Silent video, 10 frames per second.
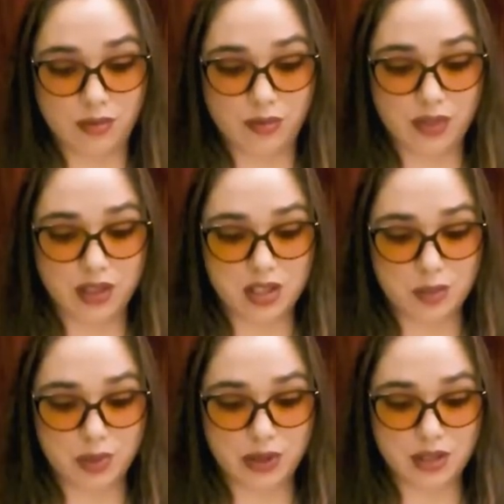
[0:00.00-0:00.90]
The
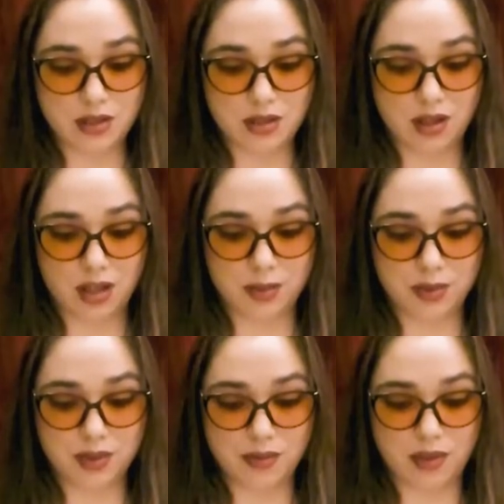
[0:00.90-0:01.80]
spirit
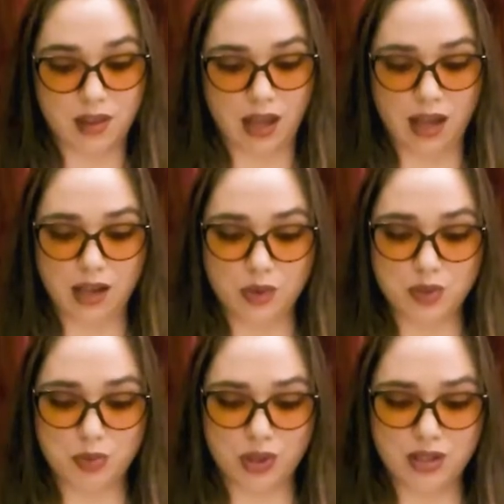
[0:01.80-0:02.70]
stopped the hand was
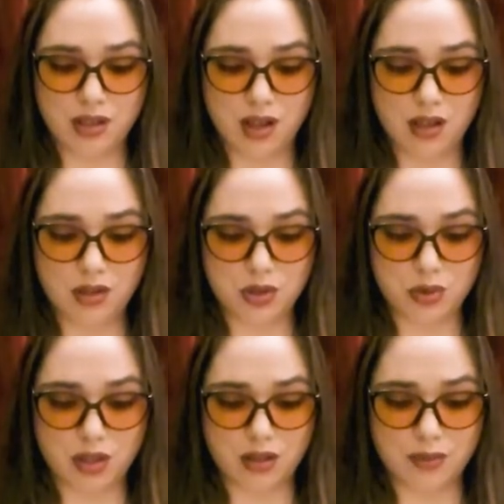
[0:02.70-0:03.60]
pointed
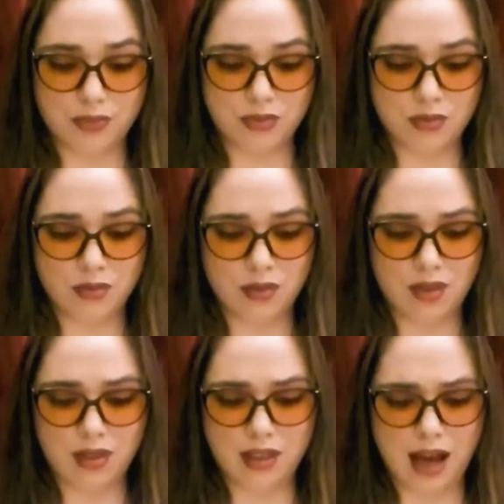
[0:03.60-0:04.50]
elsewhere.
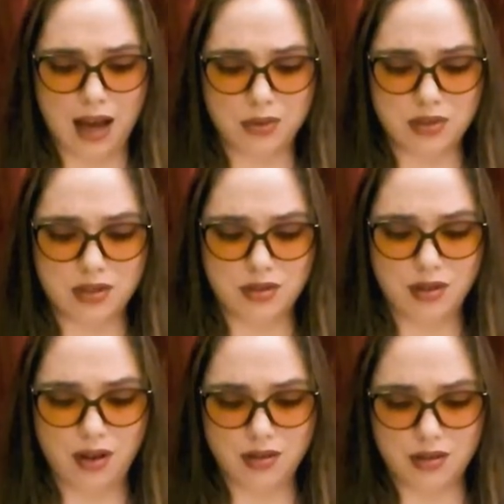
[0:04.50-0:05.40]
The house is
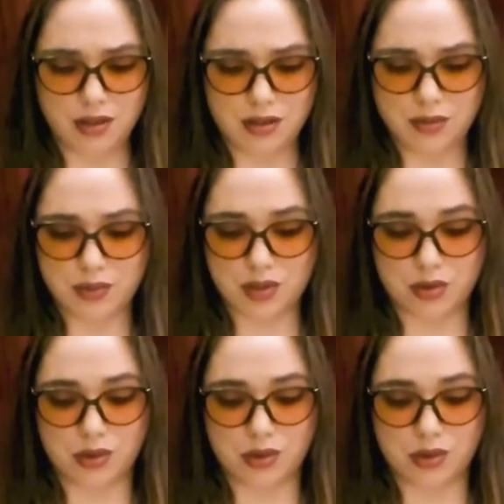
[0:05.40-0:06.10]
yonder, Scrooge